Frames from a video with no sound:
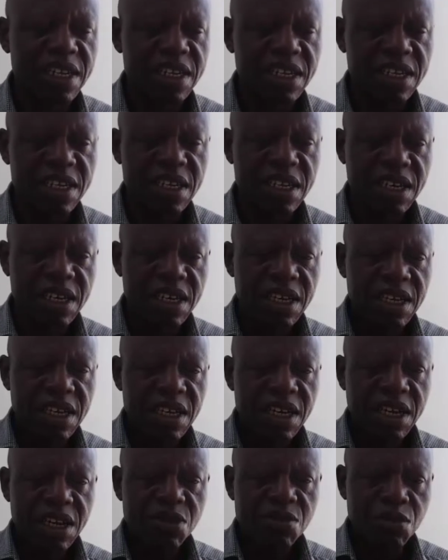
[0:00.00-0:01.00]
asset.
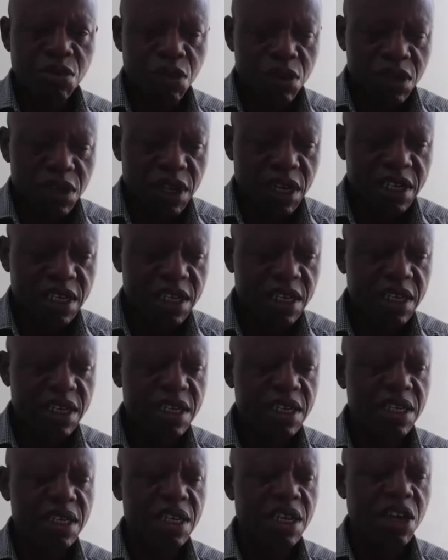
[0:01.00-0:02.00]
Most
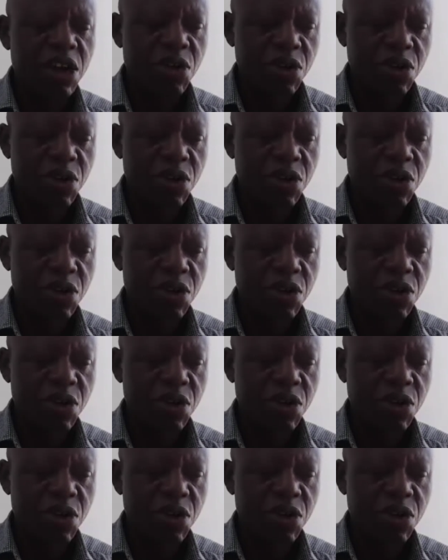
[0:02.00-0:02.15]
assets,